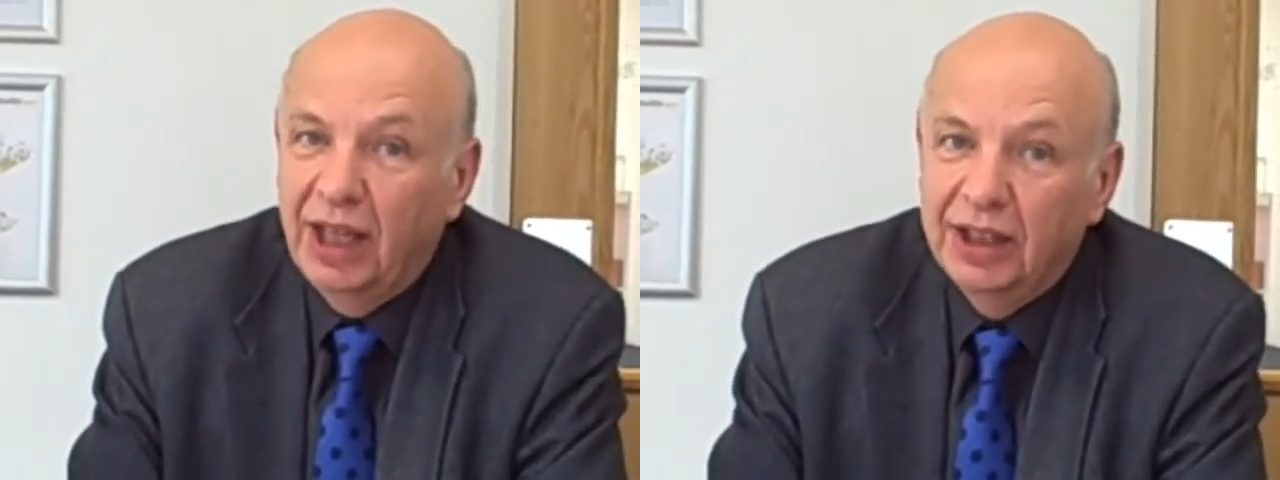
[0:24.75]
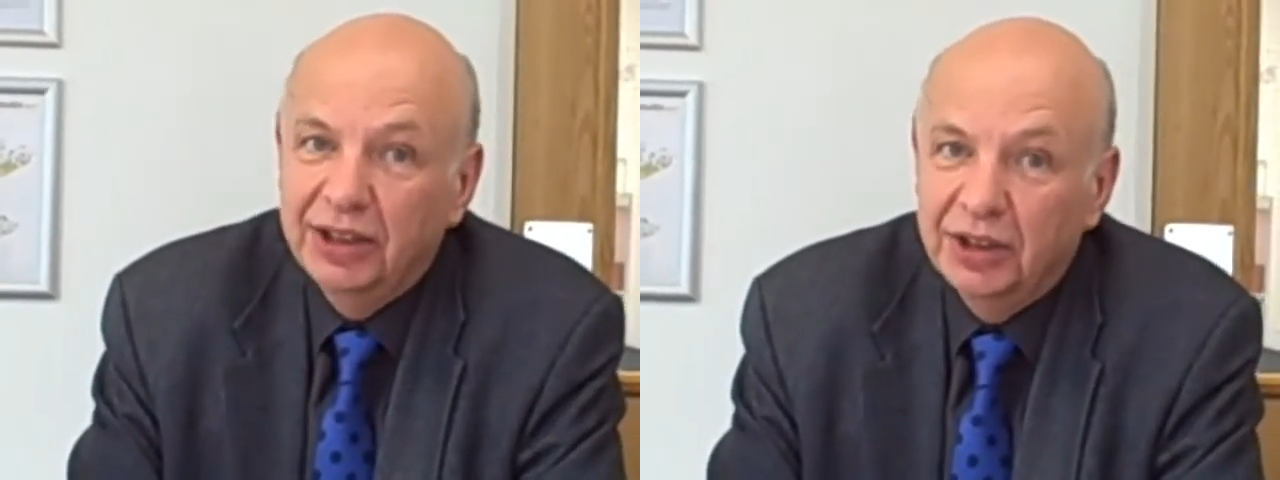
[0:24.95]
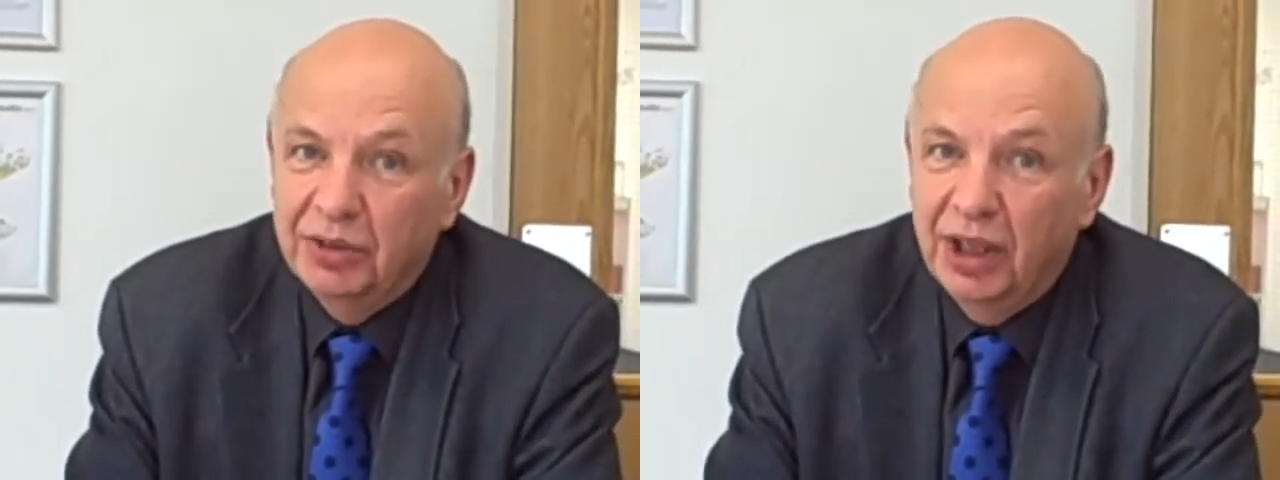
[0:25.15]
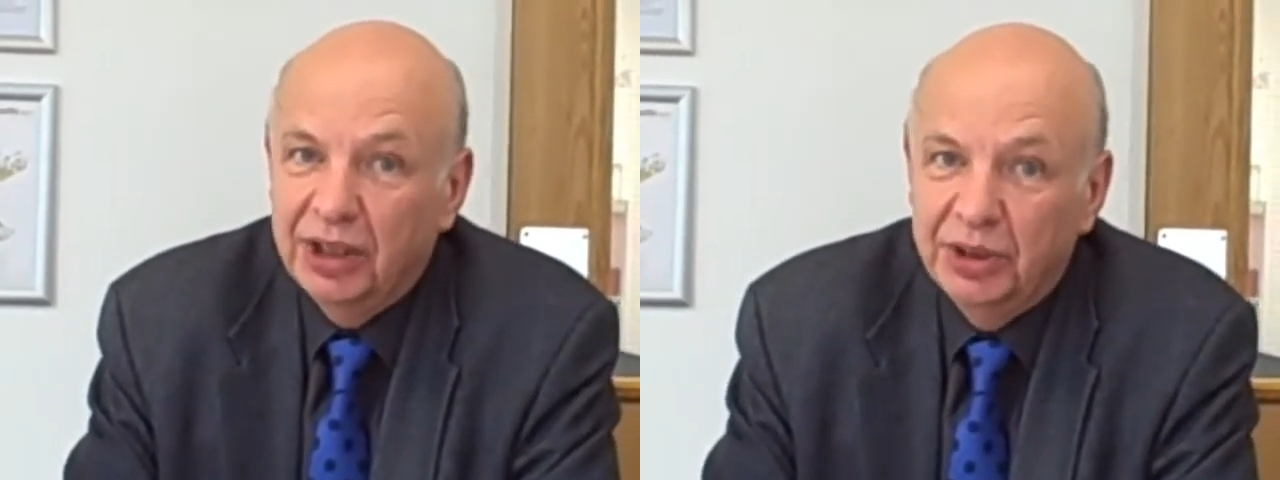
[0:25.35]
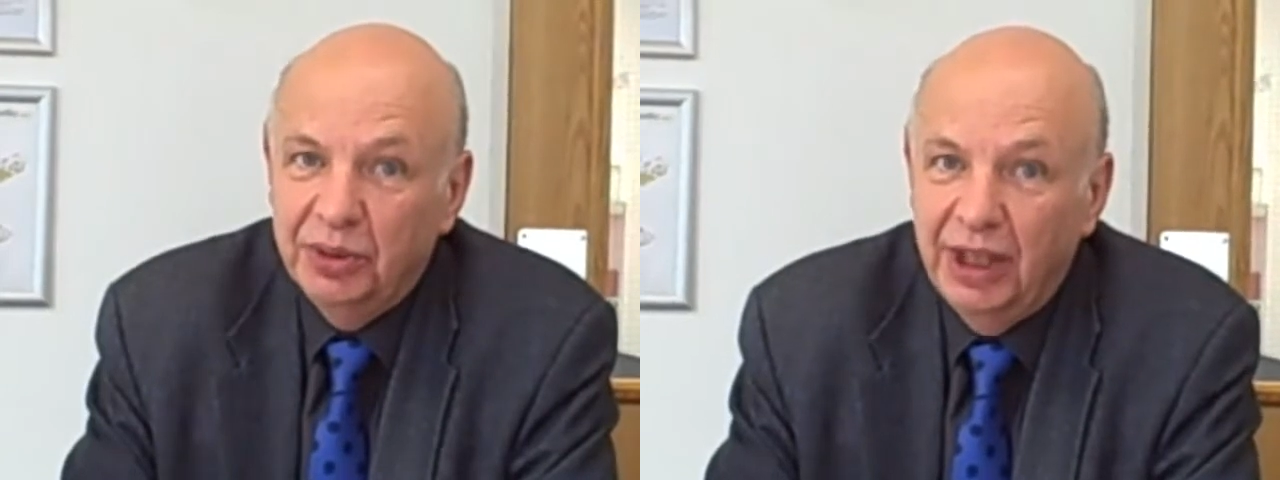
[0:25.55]
that until
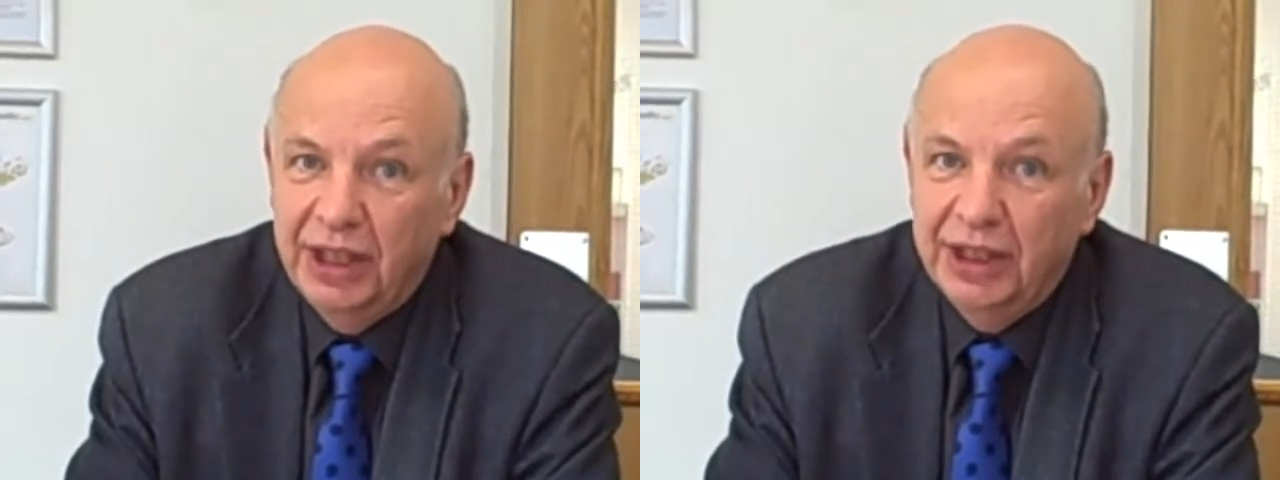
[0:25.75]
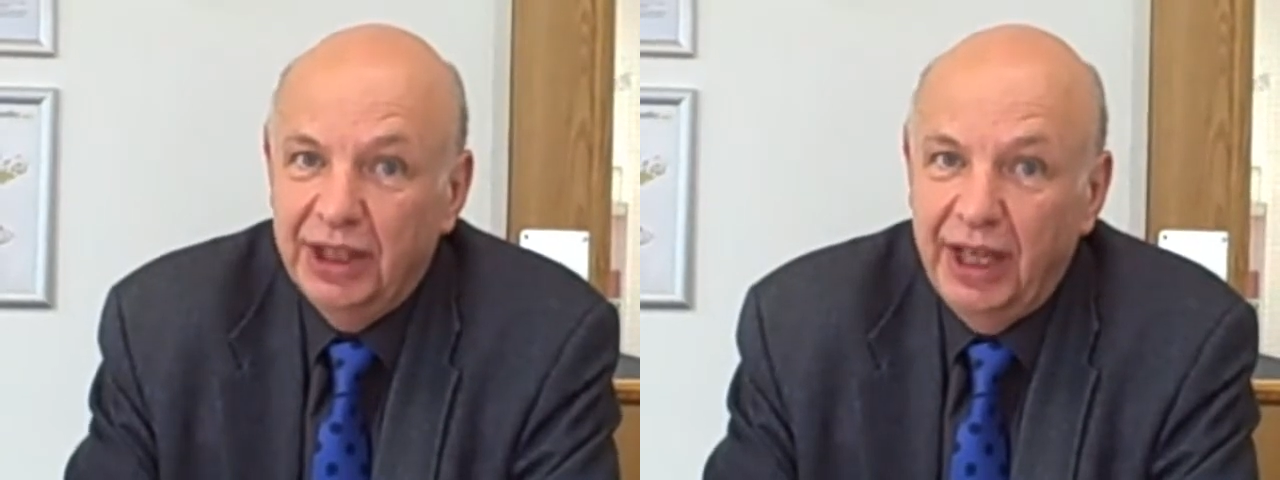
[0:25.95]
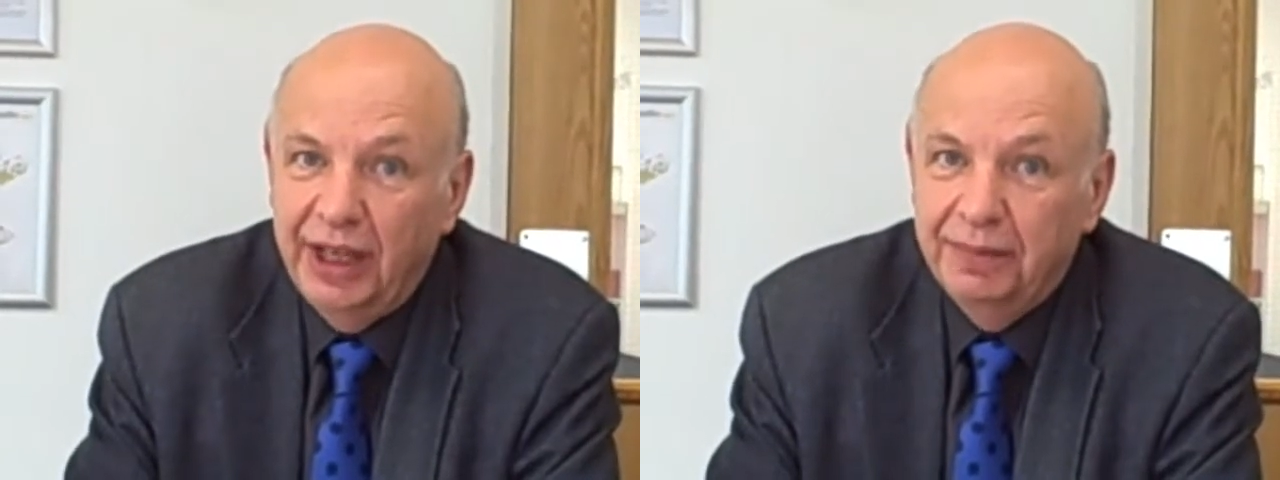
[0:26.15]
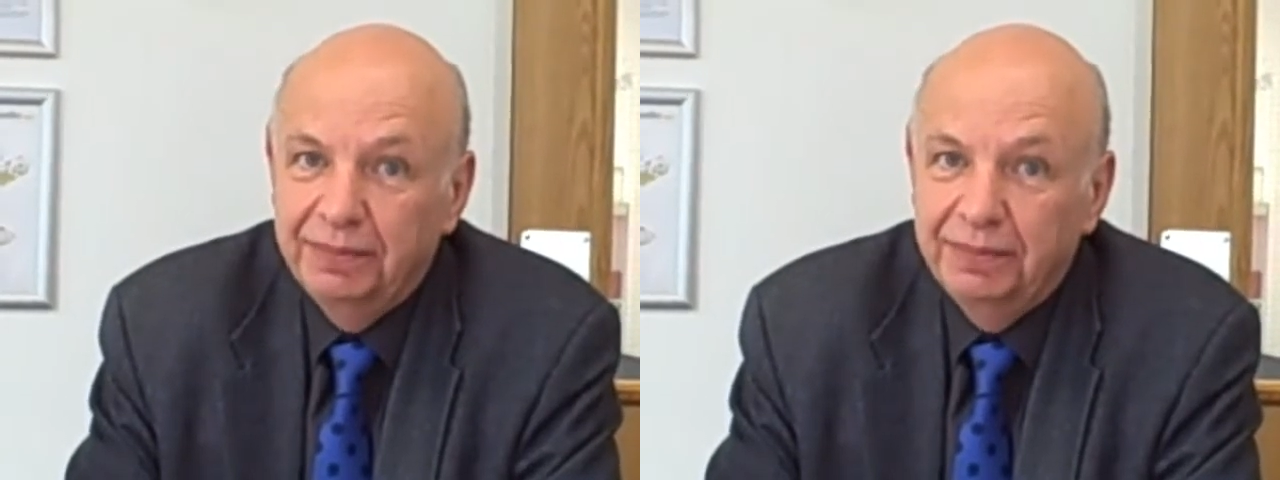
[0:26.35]
rather too late in the day.